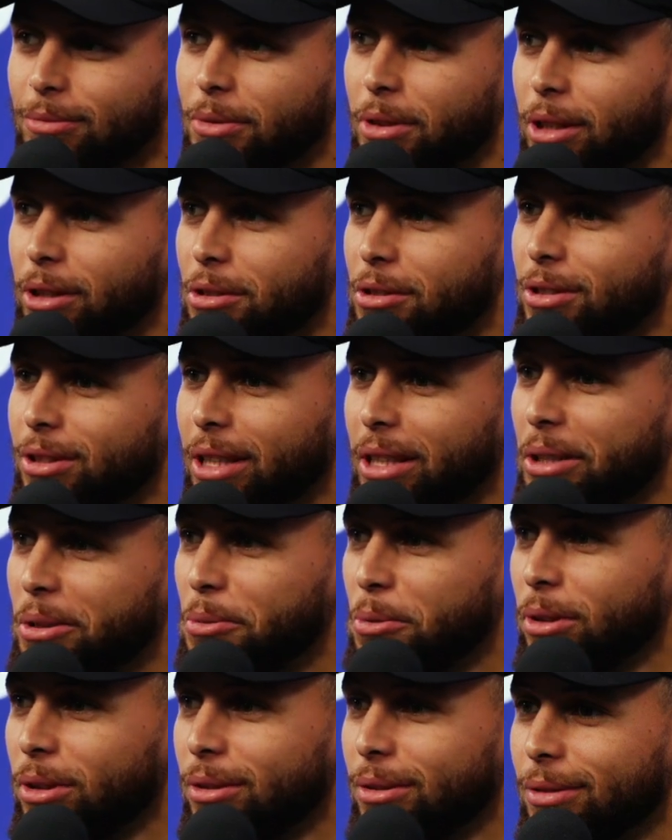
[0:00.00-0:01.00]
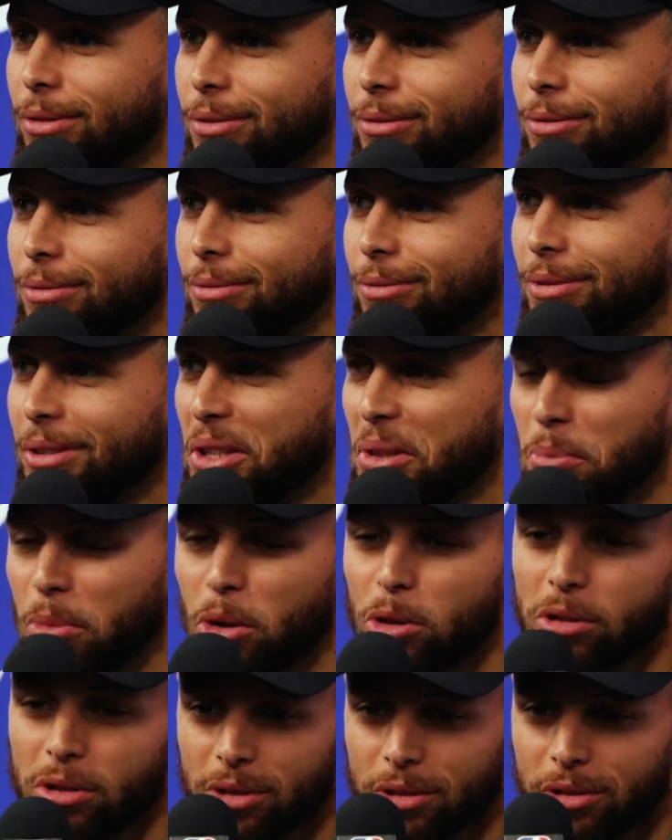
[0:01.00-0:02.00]
We understand what the
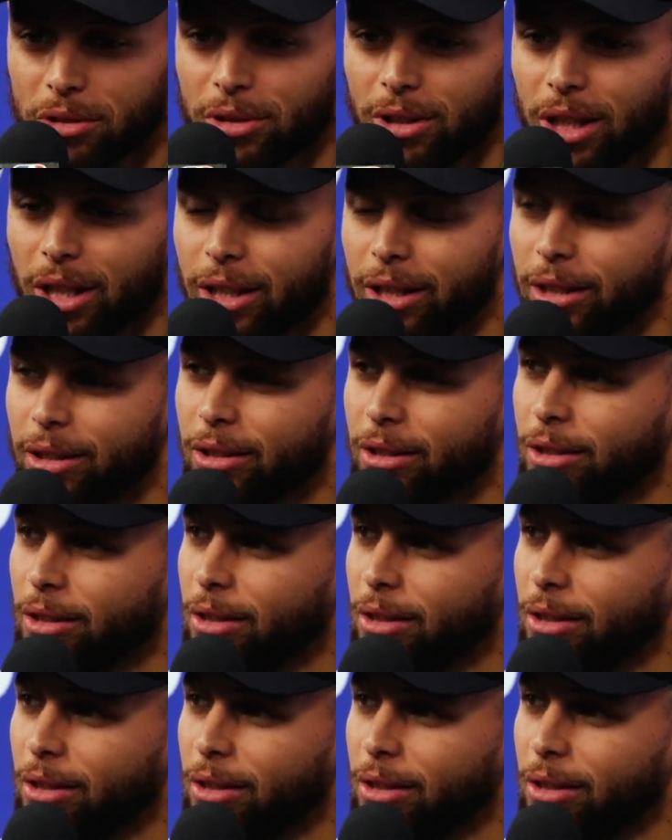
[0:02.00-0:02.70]
emotions are like.